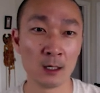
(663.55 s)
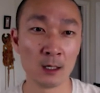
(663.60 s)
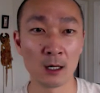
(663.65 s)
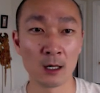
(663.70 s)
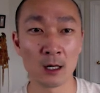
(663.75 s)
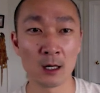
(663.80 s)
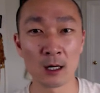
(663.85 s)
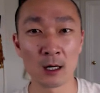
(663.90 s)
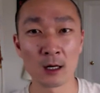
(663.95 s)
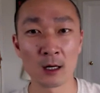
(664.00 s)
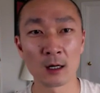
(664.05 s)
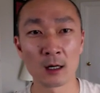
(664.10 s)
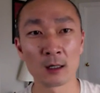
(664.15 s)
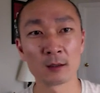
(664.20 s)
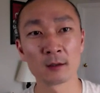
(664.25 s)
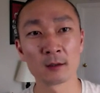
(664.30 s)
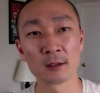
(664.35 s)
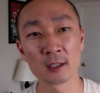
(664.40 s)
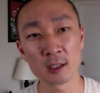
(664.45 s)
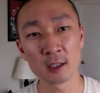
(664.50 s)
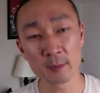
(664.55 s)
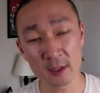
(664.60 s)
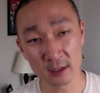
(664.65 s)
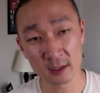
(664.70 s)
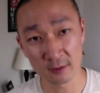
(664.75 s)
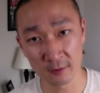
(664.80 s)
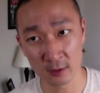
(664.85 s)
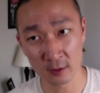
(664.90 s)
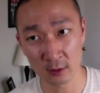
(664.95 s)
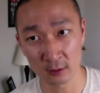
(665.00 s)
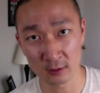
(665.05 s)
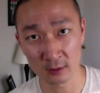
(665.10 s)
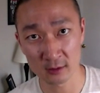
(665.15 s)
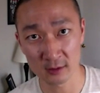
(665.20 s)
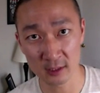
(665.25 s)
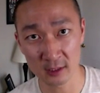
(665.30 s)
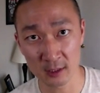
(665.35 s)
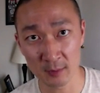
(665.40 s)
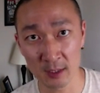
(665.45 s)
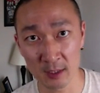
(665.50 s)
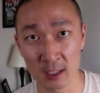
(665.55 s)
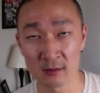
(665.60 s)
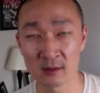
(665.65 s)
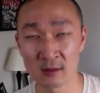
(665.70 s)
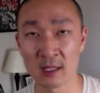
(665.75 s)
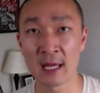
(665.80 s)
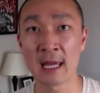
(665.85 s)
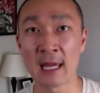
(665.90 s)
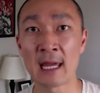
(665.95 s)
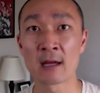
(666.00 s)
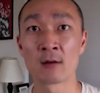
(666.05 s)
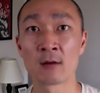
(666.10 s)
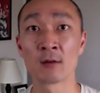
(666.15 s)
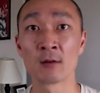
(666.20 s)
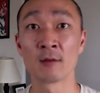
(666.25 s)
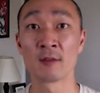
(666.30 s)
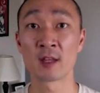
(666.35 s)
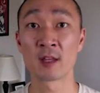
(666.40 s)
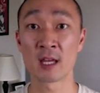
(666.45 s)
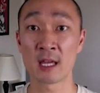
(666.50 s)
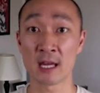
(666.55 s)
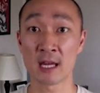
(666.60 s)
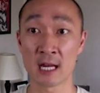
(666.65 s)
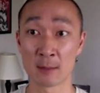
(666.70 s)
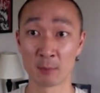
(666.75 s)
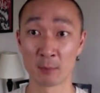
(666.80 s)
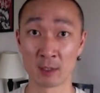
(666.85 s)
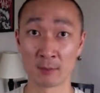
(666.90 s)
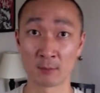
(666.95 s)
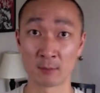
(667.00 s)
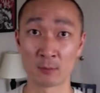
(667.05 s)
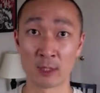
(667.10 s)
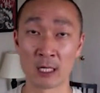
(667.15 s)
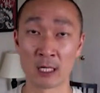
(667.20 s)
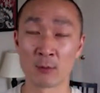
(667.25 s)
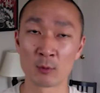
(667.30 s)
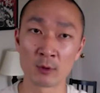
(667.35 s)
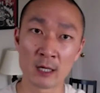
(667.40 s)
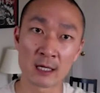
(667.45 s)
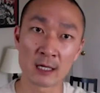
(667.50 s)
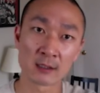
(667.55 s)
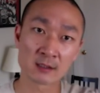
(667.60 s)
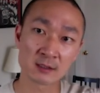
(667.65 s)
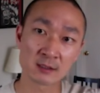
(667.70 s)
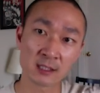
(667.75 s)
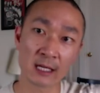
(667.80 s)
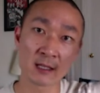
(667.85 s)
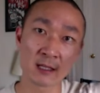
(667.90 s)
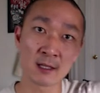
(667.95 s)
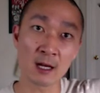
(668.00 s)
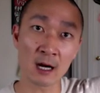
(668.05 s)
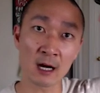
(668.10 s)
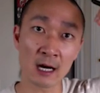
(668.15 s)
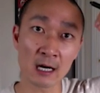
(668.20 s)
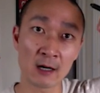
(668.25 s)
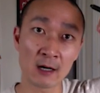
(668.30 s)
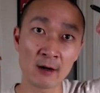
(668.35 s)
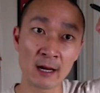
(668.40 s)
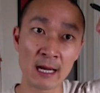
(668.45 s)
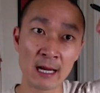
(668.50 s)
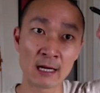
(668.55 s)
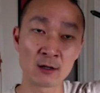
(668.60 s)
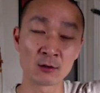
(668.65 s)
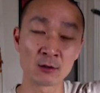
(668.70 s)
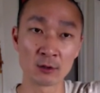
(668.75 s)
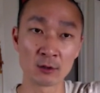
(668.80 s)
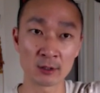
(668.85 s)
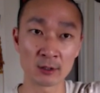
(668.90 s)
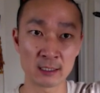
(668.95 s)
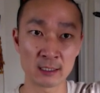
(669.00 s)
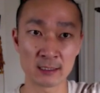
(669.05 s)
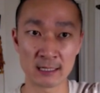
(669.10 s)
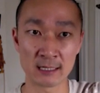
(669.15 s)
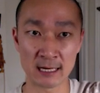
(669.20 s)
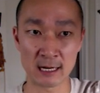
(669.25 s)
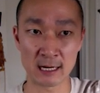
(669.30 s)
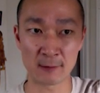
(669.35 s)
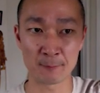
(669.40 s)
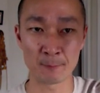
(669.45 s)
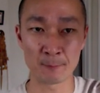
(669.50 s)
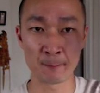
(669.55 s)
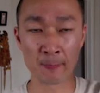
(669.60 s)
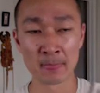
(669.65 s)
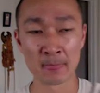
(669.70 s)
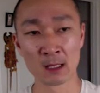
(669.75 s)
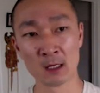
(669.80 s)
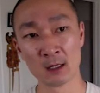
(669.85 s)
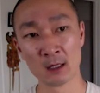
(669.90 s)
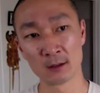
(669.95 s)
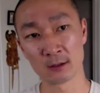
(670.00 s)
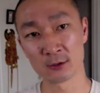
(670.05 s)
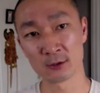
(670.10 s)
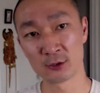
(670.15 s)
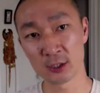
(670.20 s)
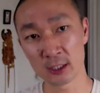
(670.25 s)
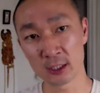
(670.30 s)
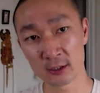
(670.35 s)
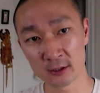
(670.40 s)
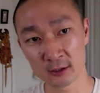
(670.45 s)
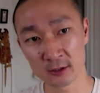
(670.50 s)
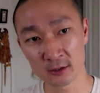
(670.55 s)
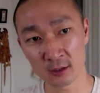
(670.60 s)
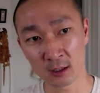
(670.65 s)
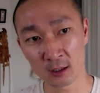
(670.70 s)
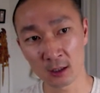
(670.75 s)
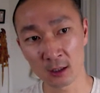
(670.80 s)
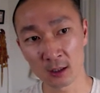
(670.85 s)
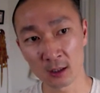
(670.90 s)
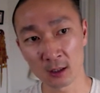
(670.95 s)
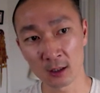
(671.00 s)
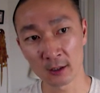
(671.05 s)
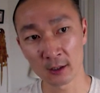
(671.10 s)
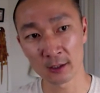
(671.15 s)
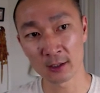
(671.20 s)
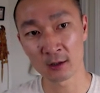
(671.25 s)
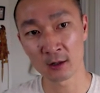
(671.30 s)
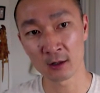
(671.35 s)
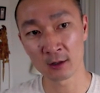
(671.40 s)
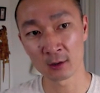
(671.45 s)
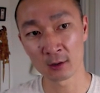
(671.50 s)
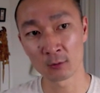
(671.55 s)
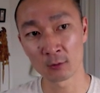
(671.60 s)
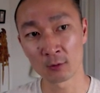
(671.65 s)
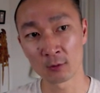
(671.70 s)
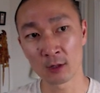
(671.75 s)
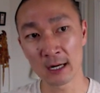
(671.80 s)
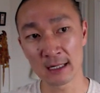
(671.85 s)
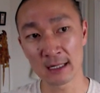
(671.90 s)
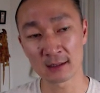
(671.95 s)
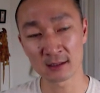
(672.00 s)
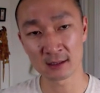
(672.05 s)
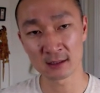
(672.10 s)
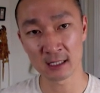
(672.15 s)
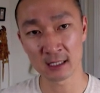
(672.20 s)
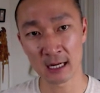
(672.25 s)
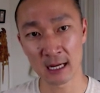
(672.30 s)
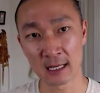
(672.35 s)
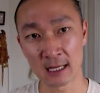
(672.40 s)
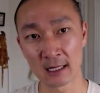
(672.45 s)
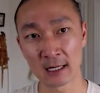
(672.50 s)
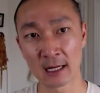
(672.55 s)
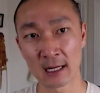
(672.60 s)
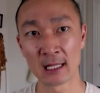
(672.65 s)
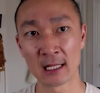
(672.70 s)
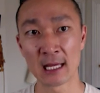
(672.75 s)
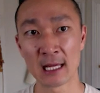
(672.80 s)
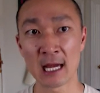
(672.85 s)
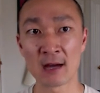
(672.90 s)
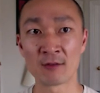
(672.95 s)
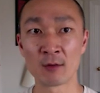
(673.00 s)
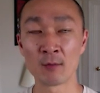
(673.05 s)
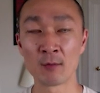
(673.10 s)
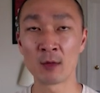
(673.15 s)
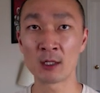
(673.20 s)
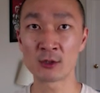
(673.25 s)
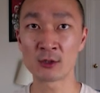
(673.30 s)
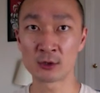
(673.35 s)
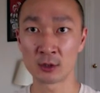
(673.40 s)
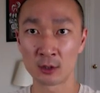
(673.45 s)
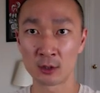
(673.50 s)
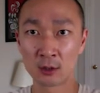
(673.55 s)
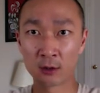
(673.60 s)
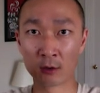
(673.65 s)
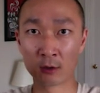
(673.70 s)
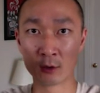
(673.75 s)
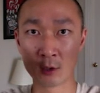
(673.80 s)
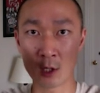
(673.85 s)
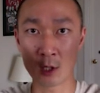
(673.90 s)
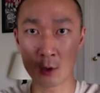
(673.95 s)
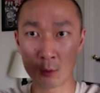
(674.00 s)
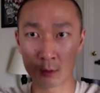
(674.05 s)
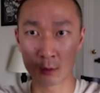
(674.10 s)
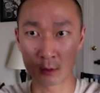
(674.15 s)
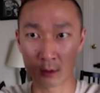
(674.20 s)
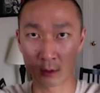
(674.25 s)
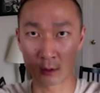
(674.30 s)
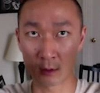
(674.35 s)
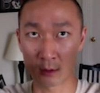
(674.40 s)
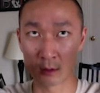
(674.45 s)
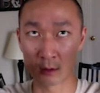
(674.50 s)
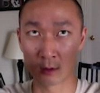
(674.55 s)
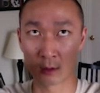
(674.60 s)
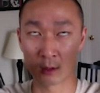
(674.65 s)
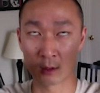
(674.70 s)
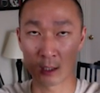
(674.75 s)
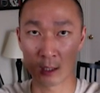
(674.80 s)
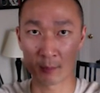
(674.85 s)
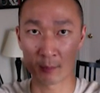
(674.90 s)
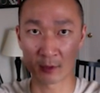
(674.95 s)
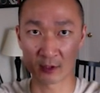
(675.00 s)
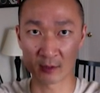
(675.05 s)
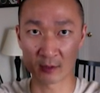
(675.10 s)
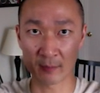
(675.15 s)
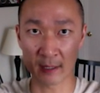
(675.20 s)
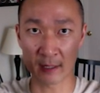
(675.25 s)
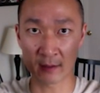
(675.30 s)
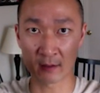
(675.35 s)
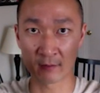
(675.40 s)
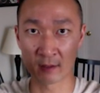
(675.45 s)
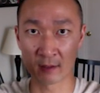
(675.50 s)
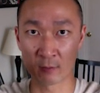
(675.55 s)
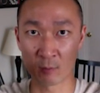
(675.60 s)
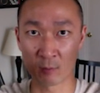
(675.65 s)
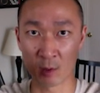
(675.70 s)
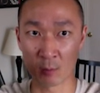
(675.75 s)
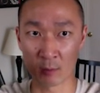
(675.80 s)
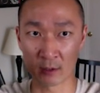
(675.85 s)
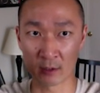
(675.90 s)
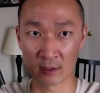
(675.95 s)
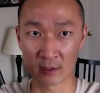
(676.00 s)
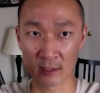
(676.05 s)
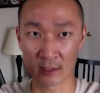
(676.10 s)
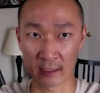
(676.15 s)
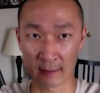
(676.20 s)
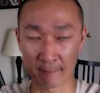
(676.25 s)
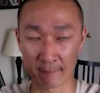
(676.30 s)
A little bit difficult to see because of the angle of the camera, right? We're at a slightly higher angle looking down. The judges are here on the right side, and they have a much lower perspective than what we're seeing.